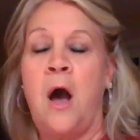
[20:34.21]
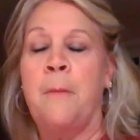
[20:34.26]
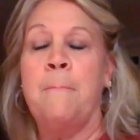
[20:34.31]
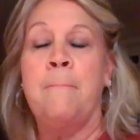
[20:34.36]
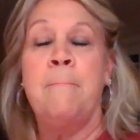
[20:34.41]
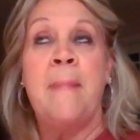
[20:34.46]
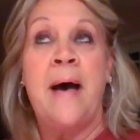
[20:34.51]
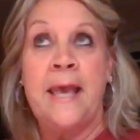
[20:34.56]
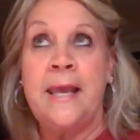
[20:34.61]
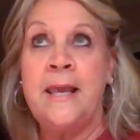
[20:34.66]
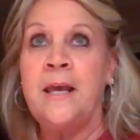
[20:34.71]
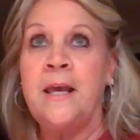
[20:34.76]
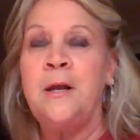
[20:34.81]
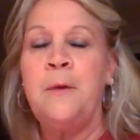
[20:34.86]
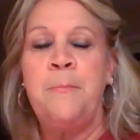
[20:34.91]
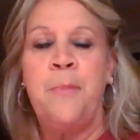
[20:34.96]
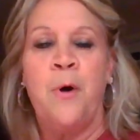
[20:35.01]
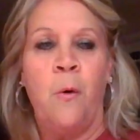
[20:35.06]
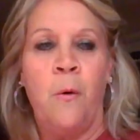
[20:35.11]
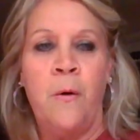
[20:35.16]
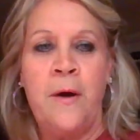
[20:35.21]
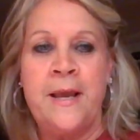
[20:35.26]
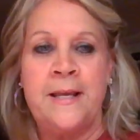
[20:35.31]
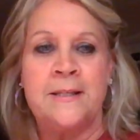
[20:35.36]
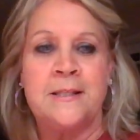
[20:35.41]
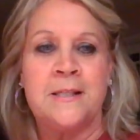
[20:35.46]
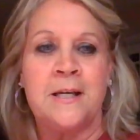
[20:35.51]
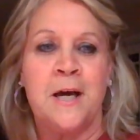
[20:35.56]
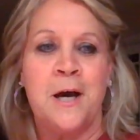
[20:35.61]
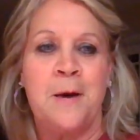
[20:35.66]
make it a
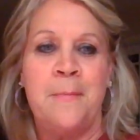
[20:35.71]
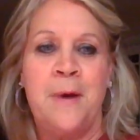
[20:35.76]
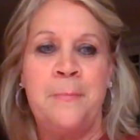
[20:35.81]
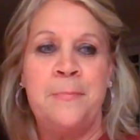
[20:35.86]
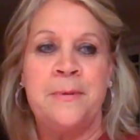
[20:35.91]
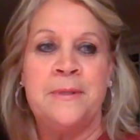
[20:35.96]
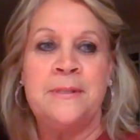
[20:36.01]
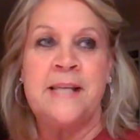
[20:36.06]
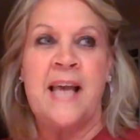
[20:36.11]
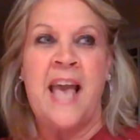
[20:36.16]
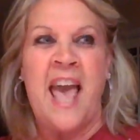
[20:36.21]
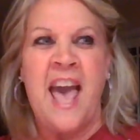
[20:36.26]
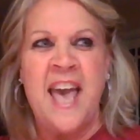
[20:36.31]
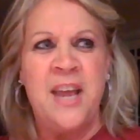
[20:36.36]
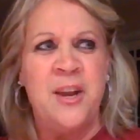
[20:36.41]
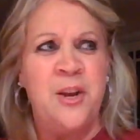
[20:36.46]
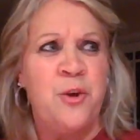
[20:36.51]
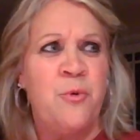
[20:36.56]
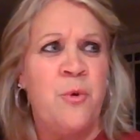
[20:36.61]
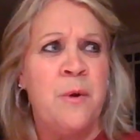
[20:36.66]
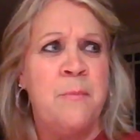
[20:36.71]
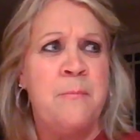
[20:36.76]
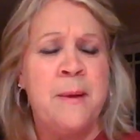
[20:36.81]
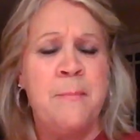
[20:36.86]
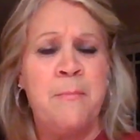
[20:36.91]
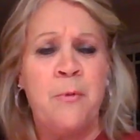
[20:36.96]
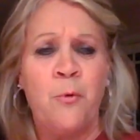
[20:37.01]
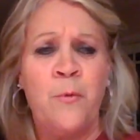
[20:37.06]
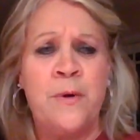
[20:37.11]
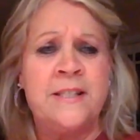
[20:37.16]
point to come up and say, Hey, do you
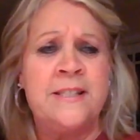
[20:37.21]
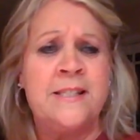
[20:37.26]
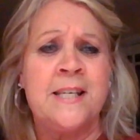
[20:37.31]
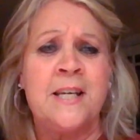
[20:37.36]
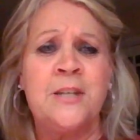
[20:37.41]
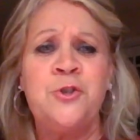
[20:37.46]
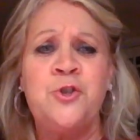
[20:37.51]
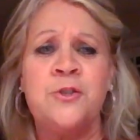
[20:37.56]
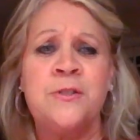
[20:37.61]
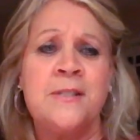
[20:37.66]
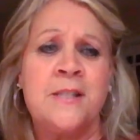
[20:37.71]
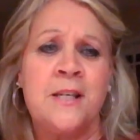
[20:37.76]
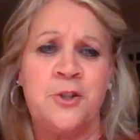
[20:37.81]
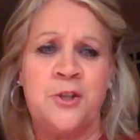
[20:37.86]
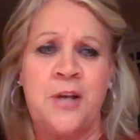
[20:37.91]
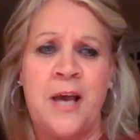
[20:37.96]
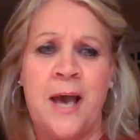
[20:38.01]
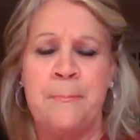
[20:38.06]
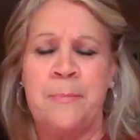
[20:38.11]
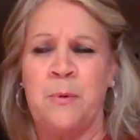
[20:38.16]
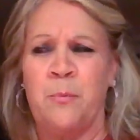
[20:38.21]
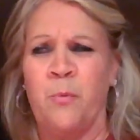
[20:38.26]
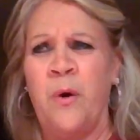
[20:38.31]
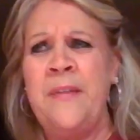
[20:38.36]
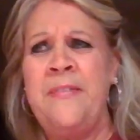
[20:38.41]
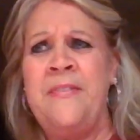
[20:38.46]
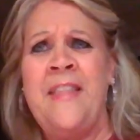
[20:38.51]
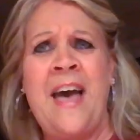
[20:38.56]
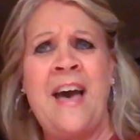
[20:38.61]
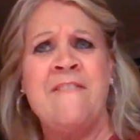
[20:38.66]
remember when such and such happened?
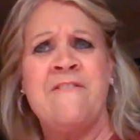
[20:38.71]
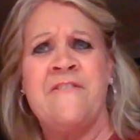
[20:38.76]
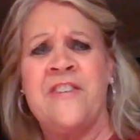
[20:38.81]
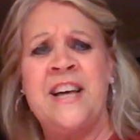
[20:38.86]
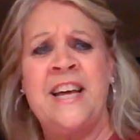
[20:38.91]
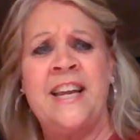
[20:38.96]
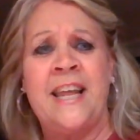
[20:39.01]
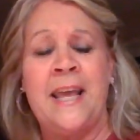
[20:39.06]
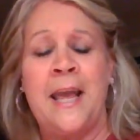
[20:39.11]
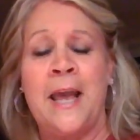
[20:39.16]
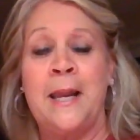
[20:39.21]
Wasn't that funny?